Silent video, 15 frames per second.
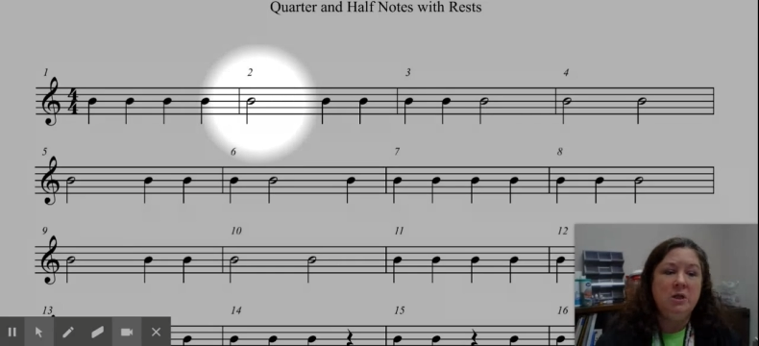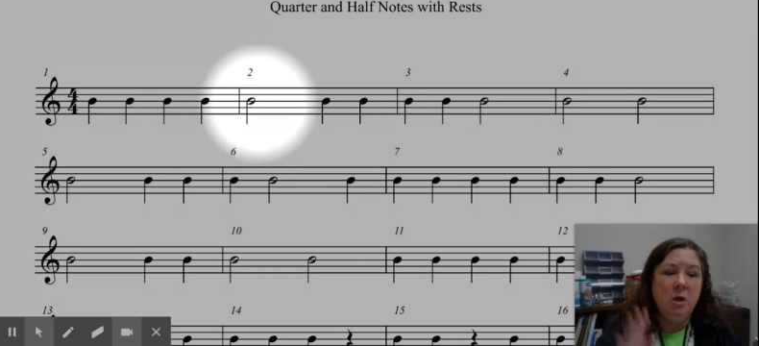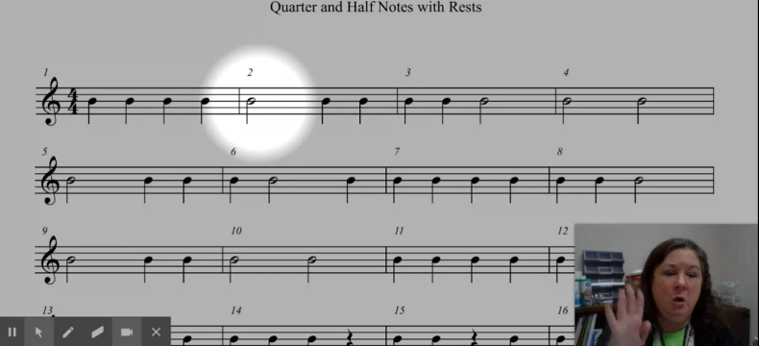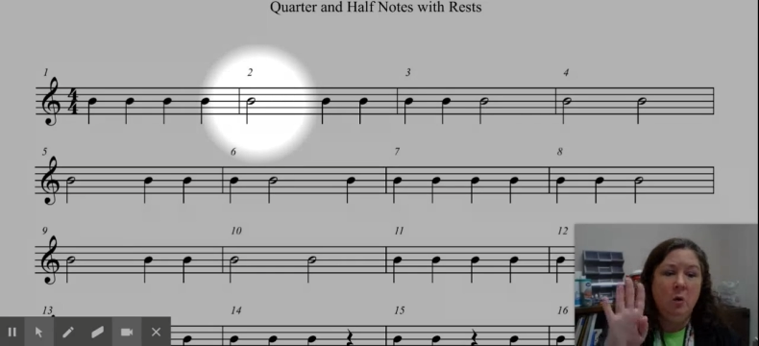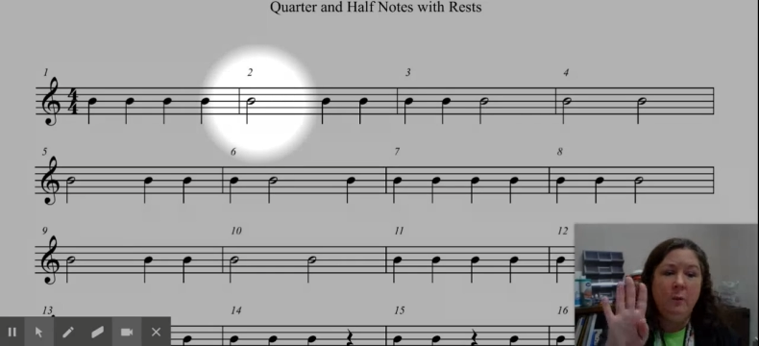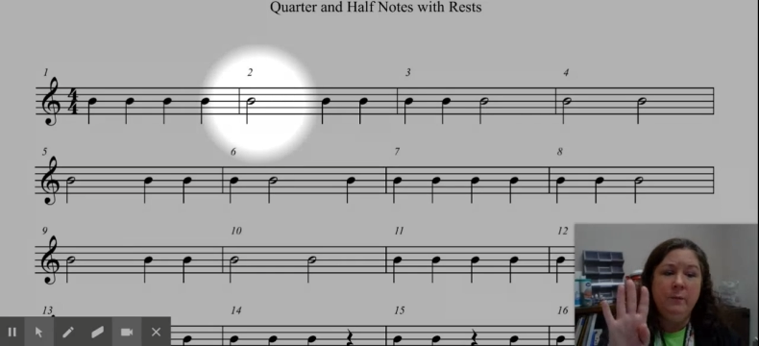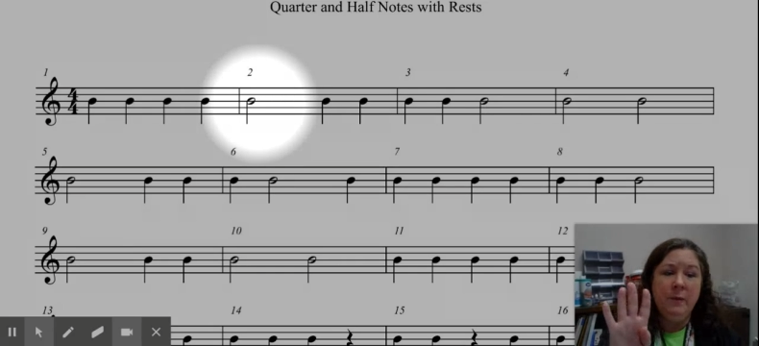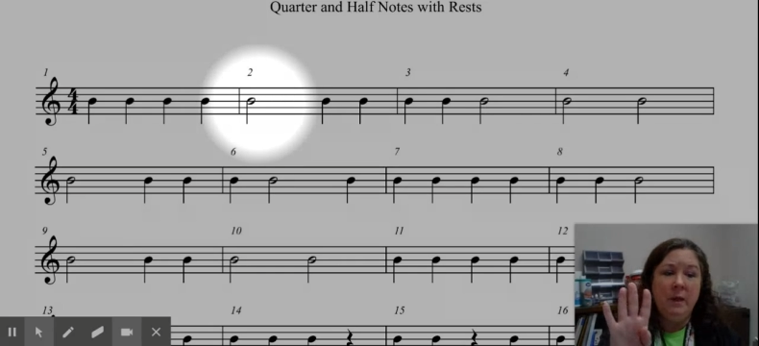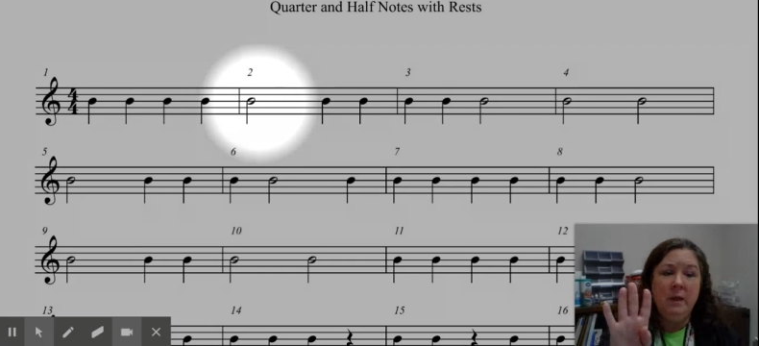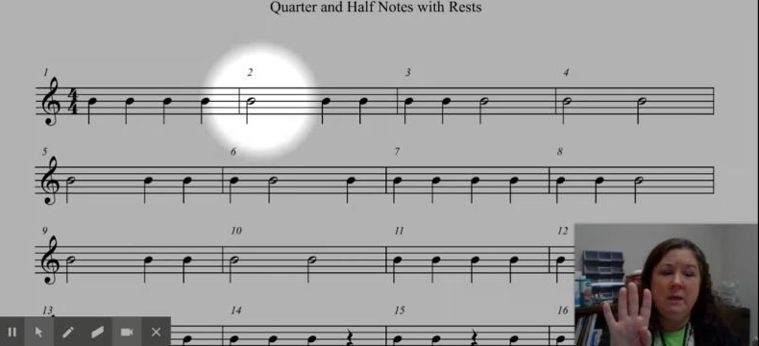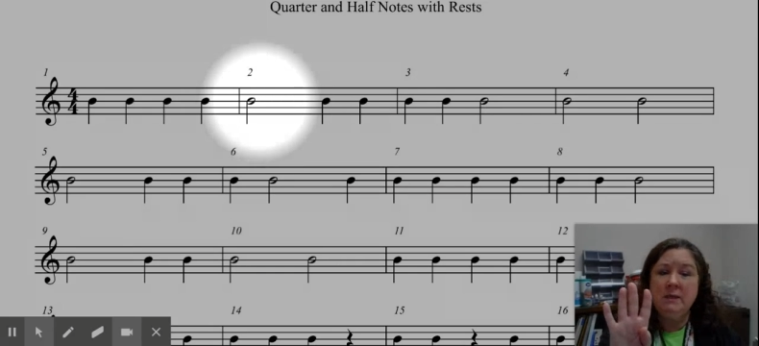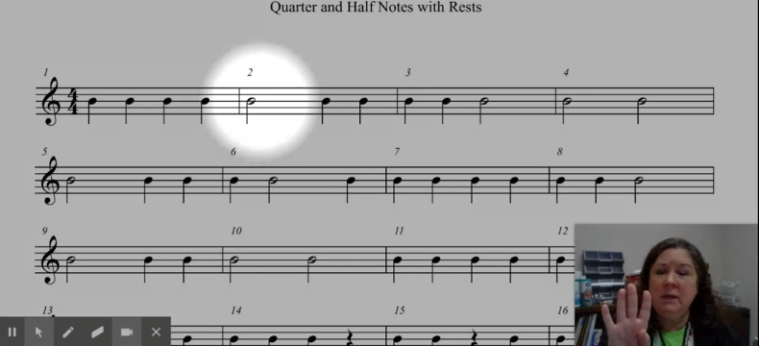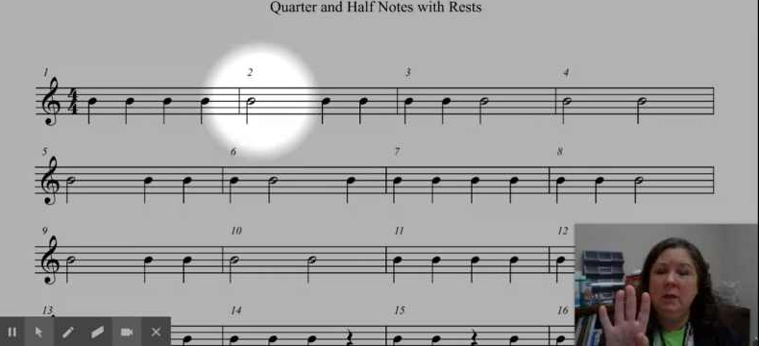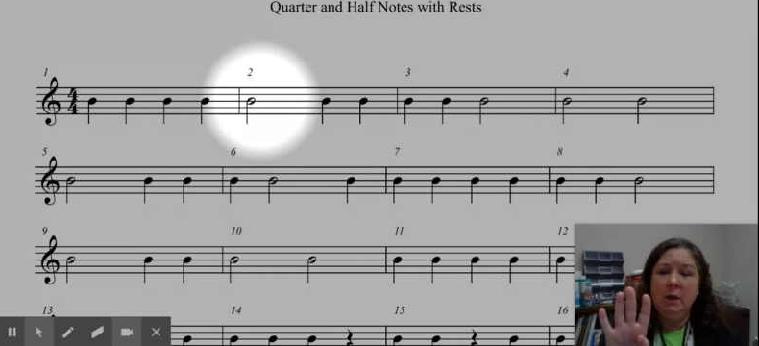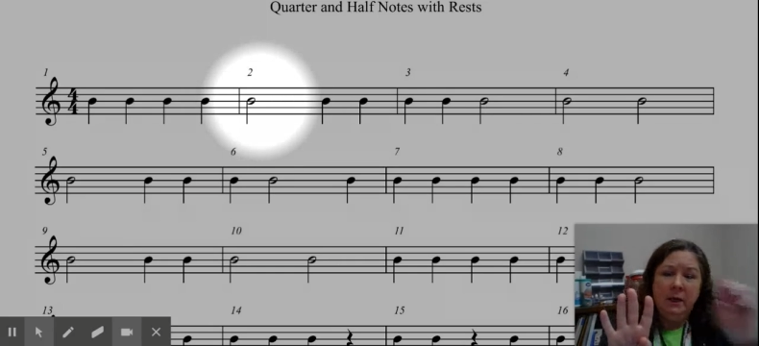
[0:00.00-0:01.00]
So
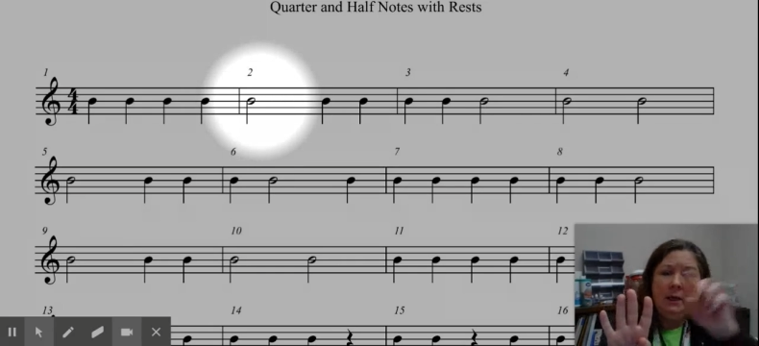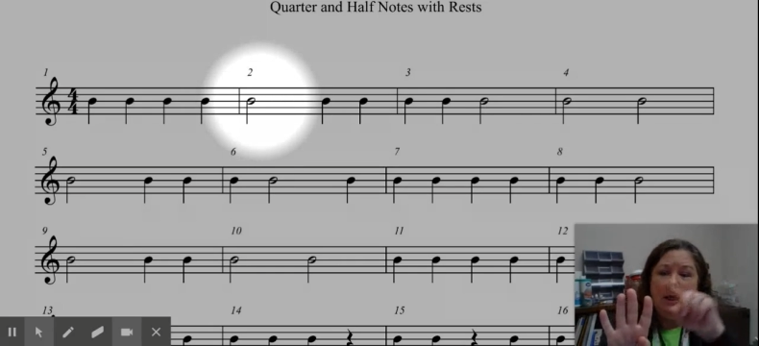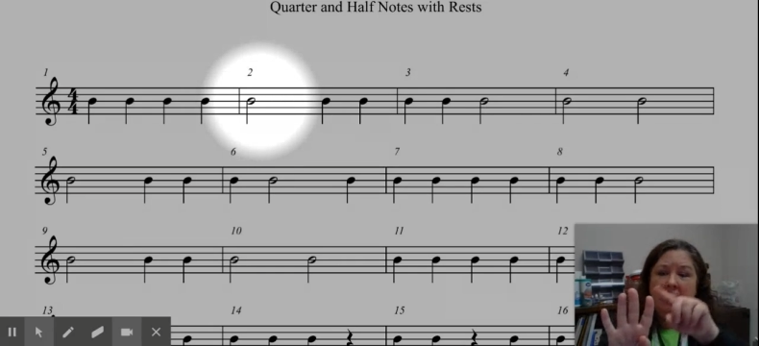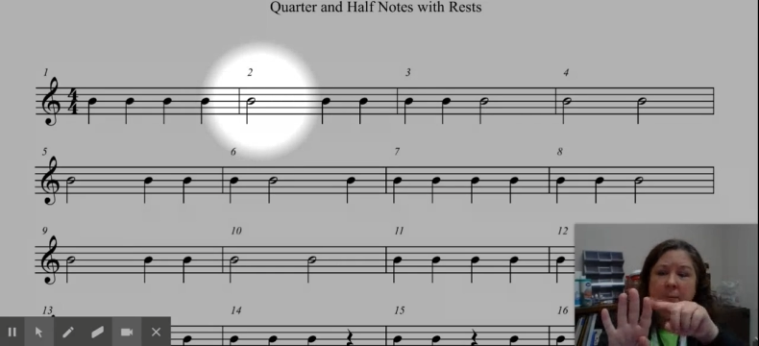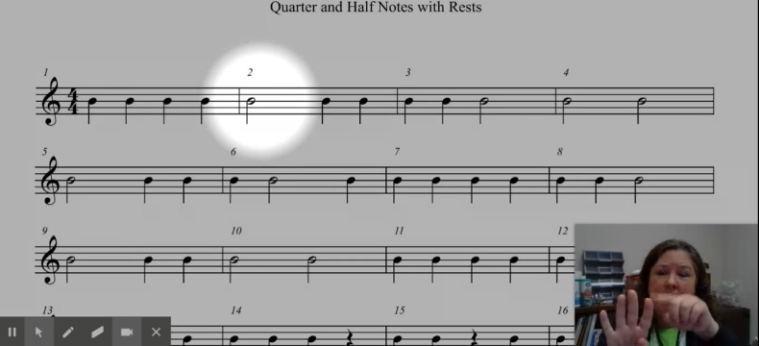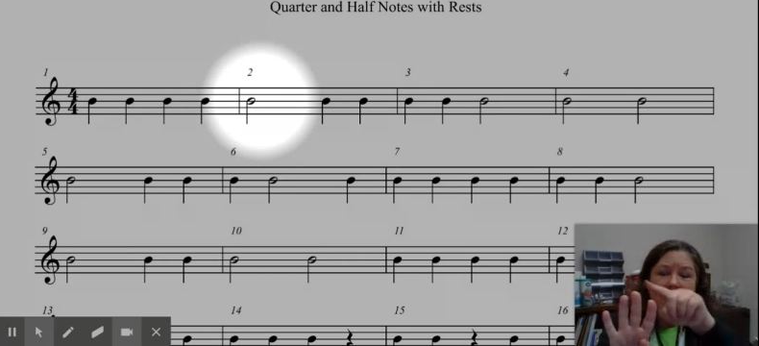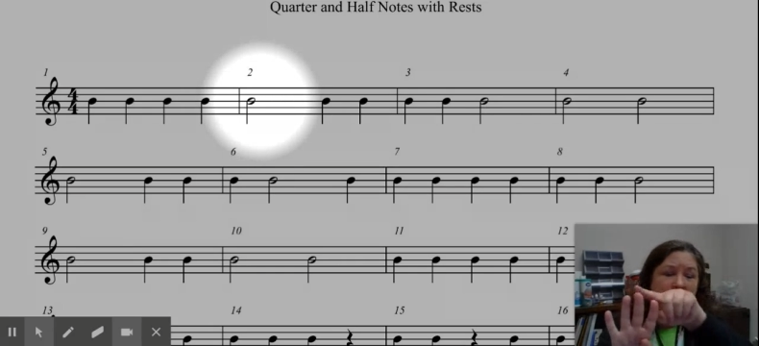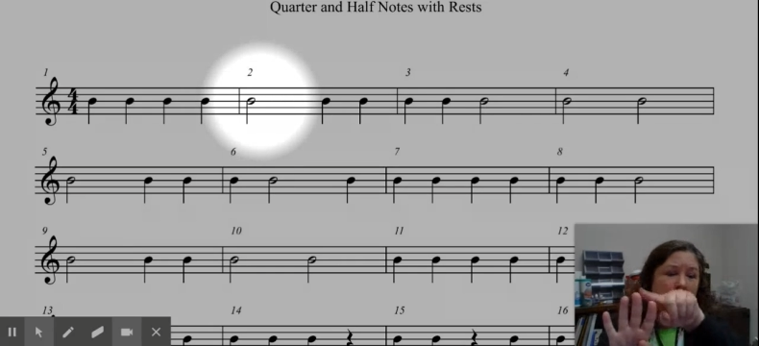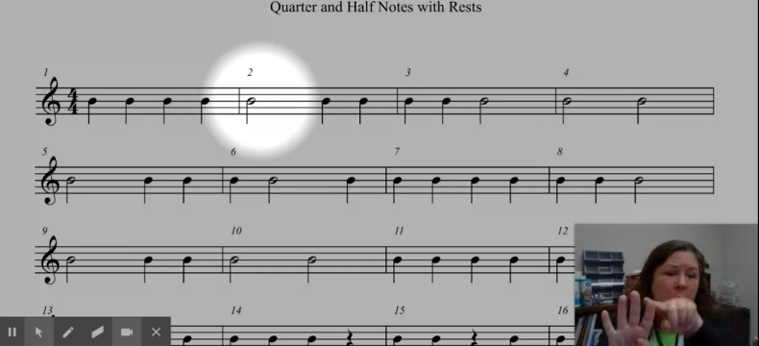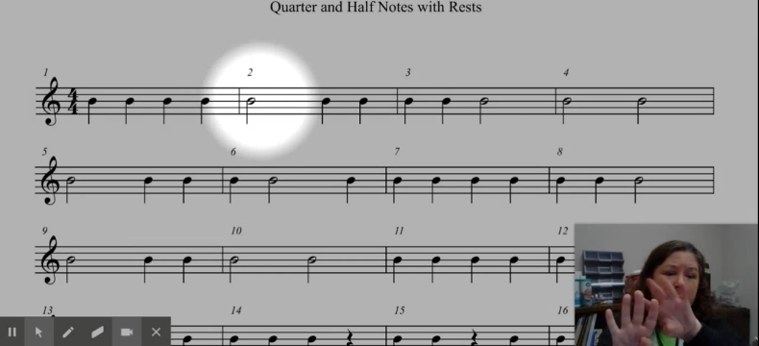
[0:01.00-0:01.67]
is it going to get beats